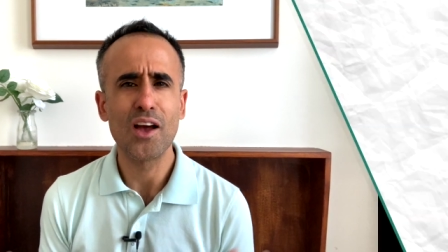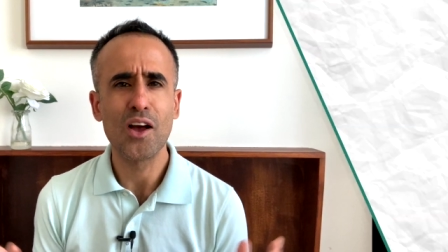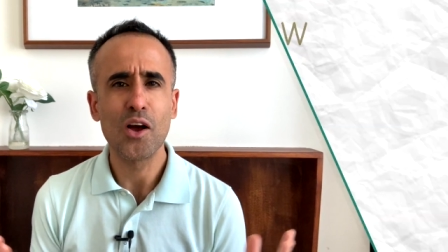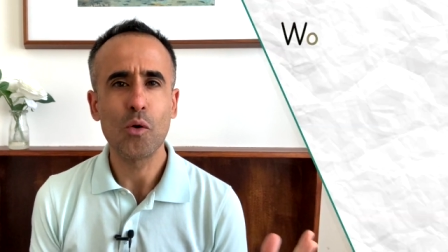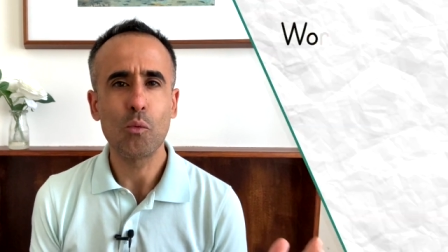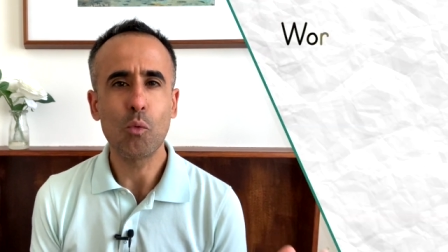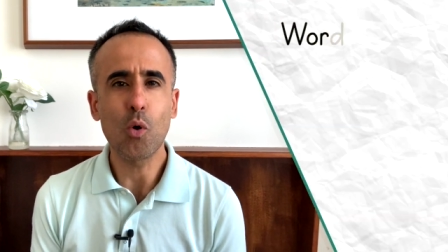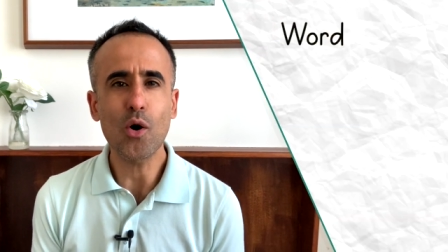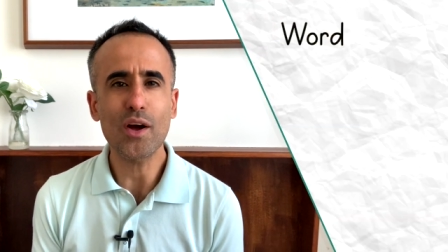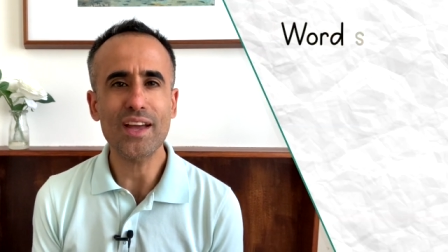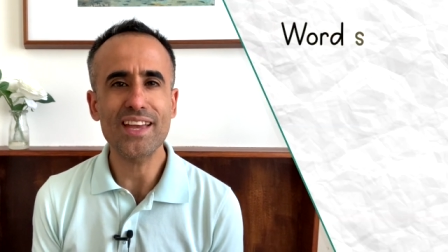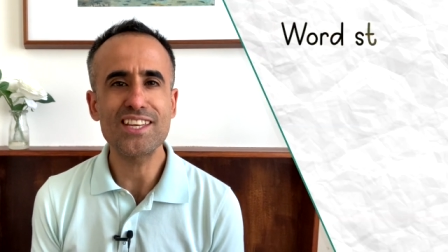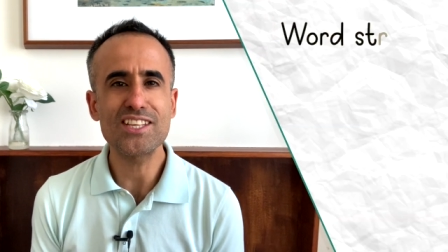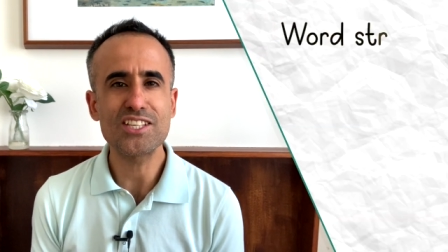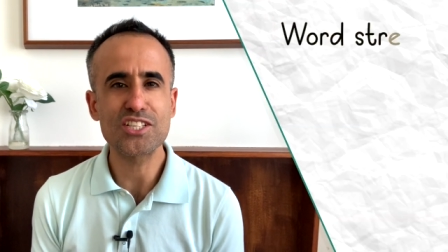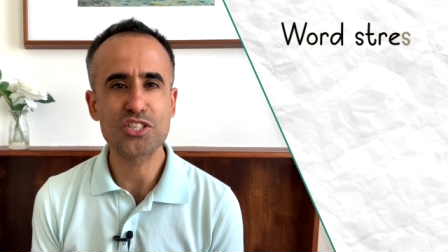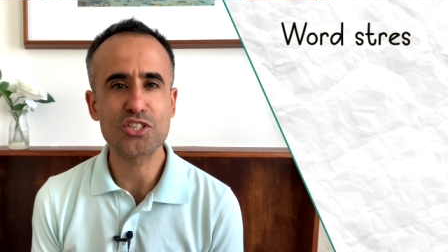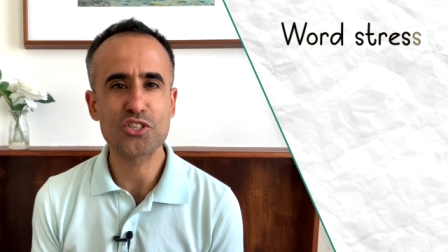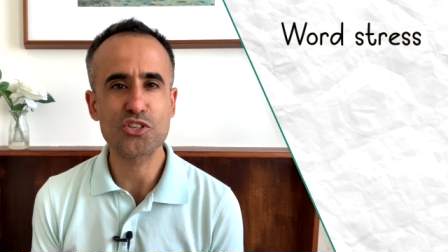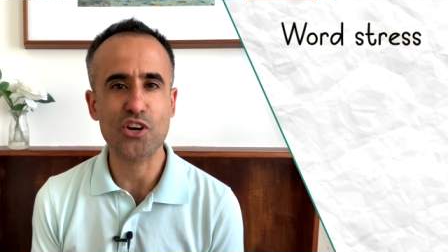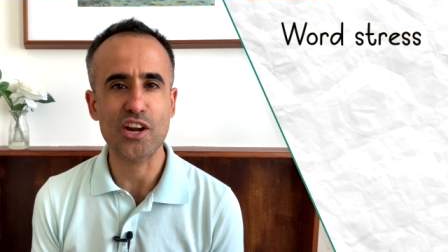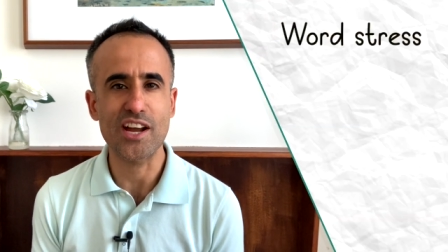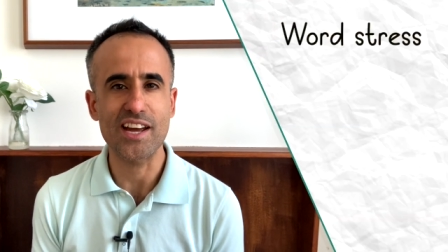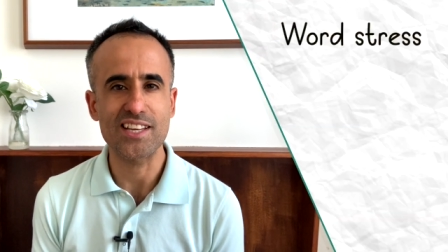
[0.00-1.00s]
What is
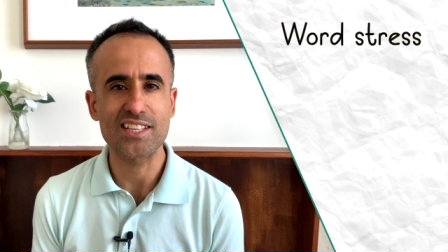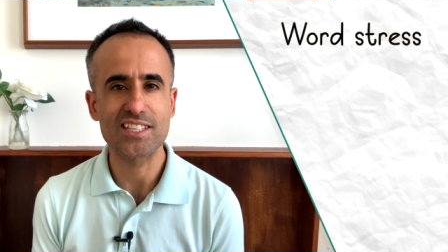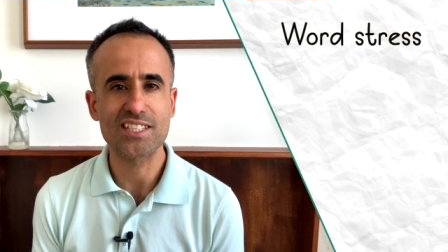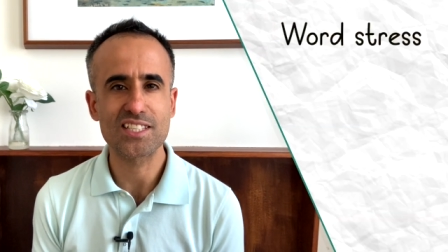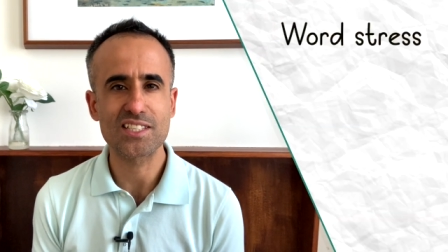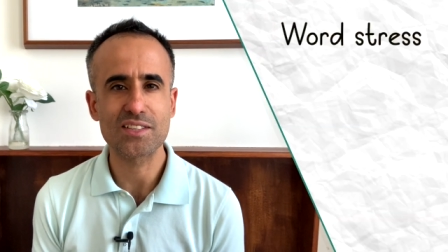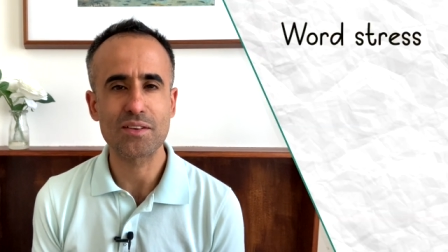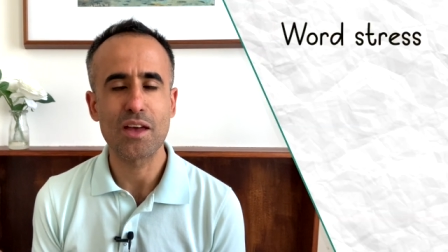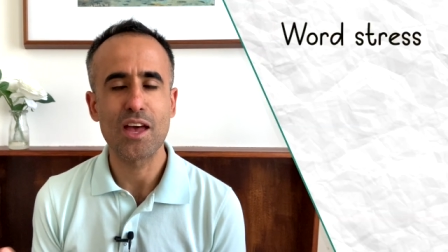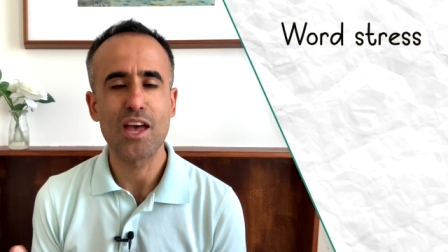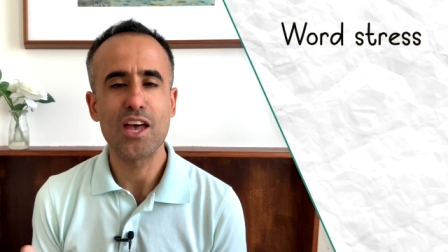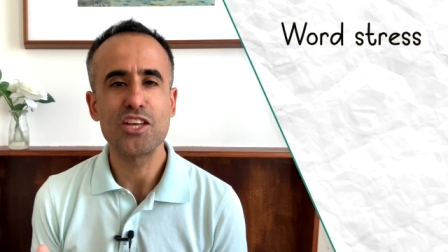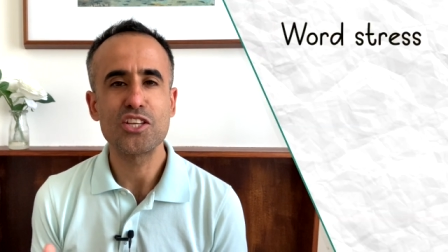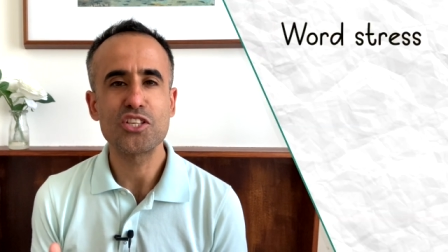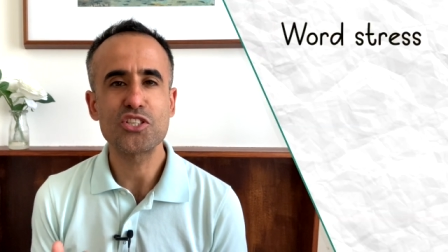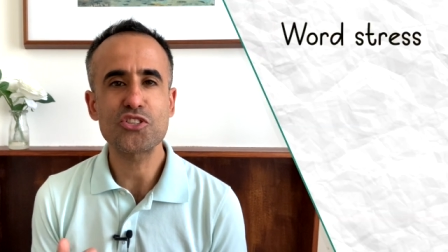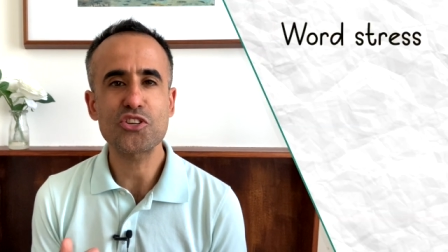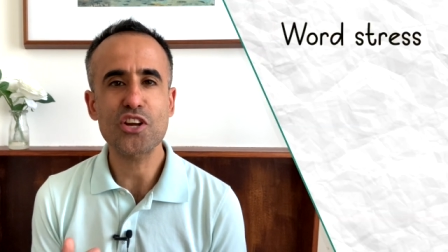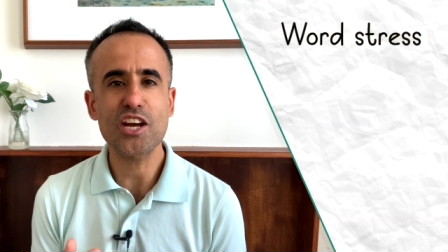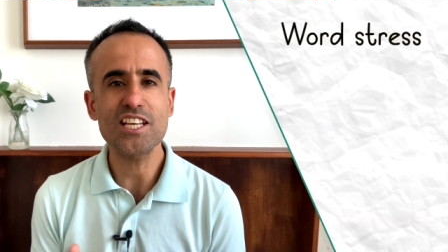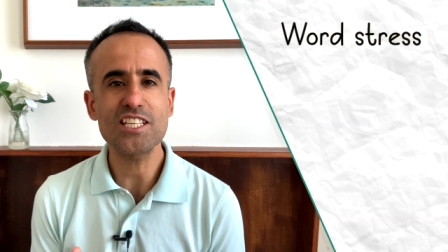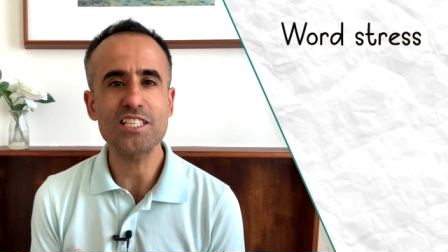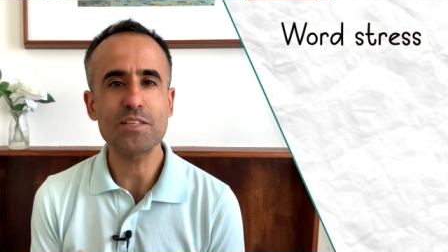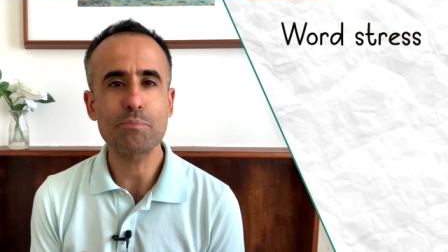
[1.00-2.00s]
stress?
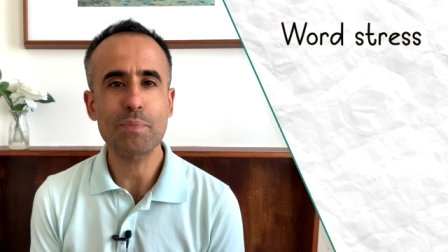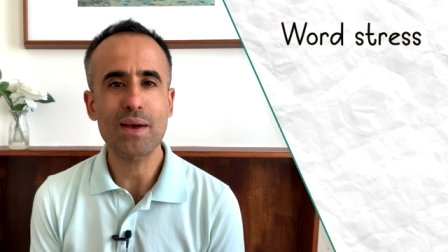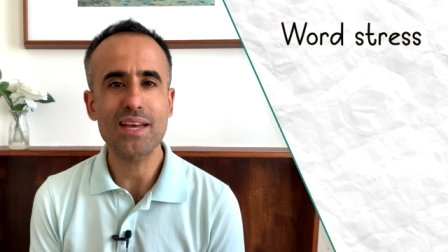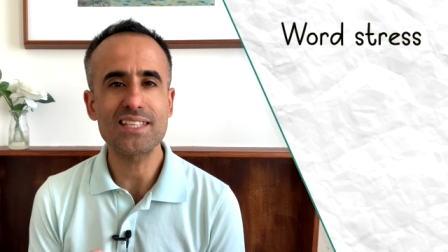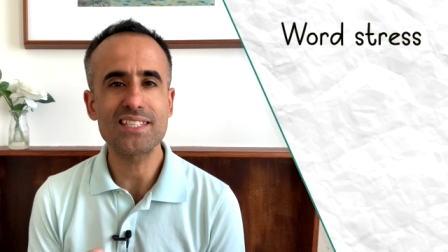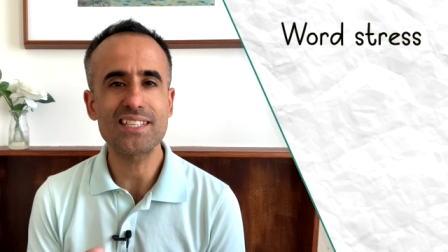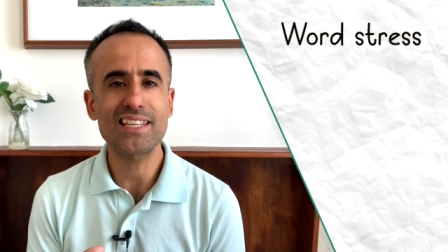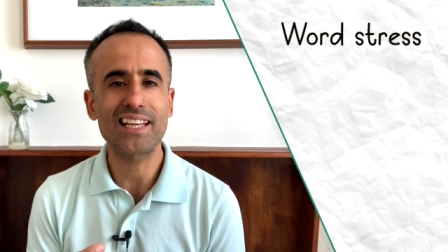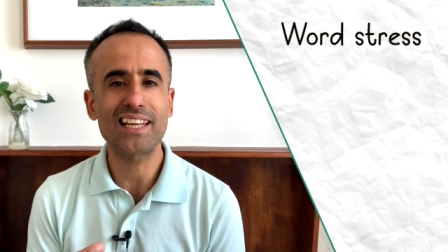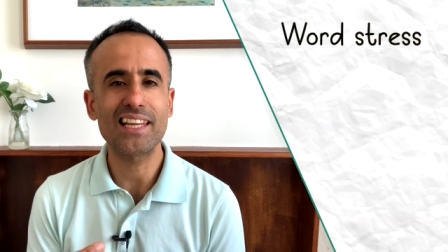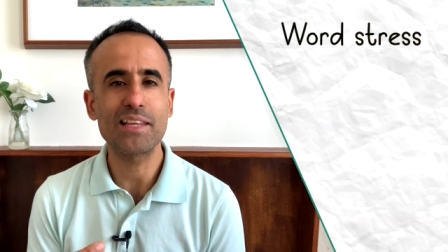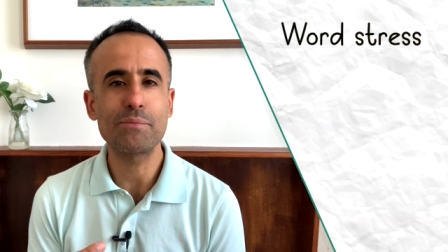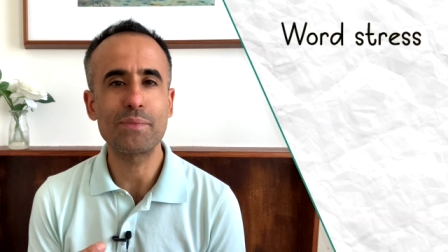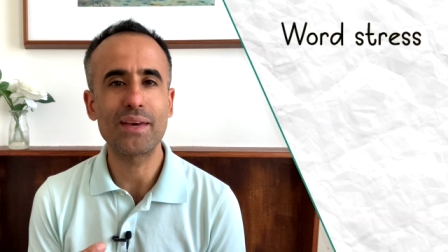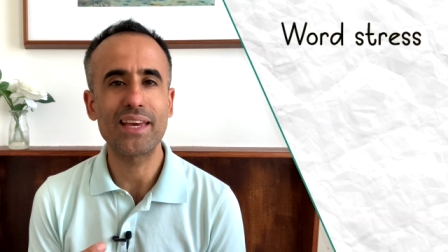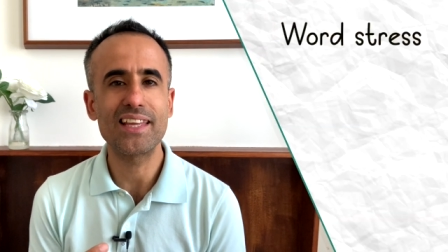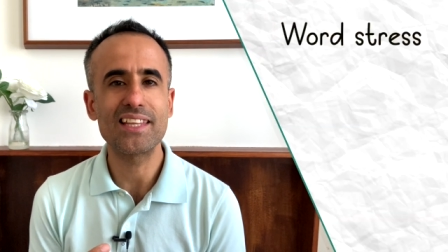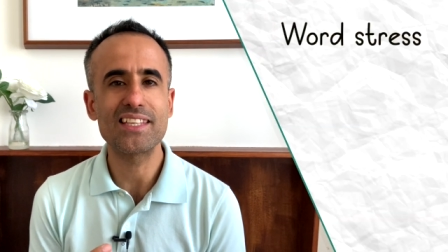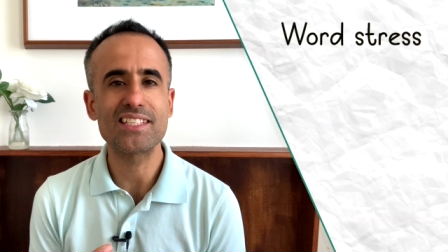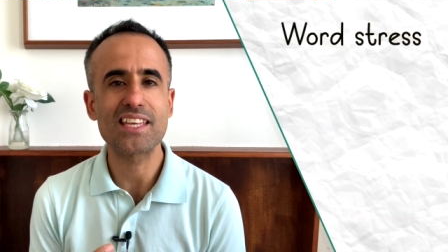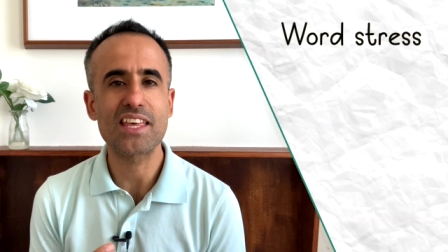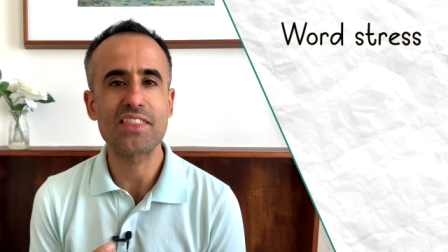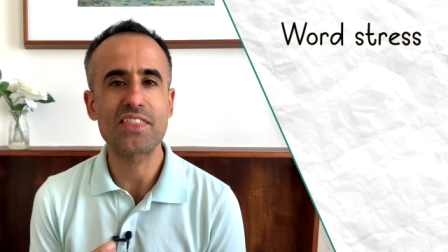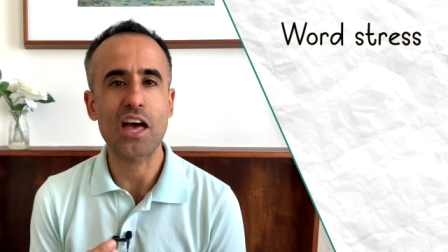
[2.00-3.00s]
Stress basically means